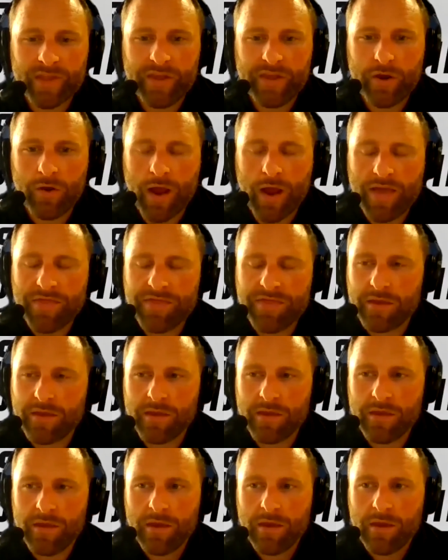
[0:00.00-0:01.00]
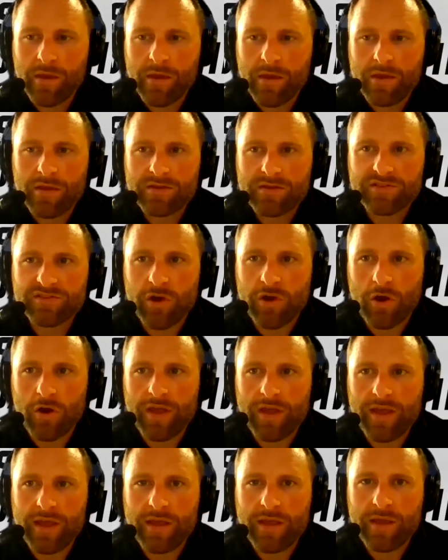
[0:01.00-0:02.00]
you know, I think
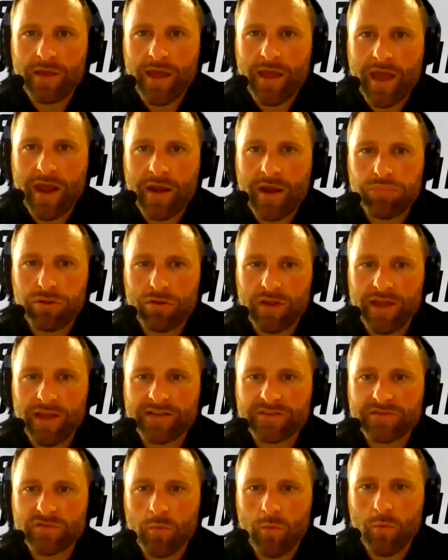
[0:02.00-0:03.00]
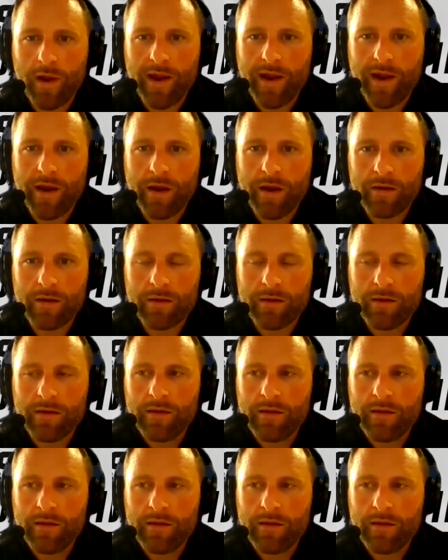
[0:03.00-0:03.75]
starting at a place where,